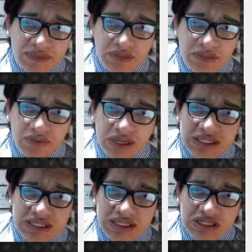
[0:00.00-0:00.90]
the
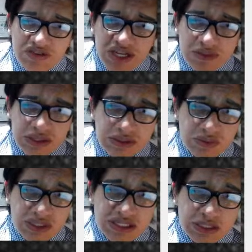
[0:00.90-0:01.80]
presidency of reaction
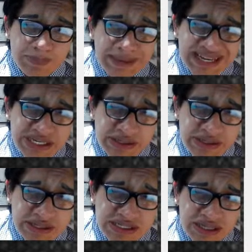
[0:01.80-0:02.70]
was
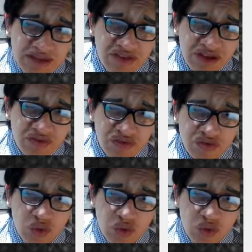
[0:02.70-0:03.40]
especially significant for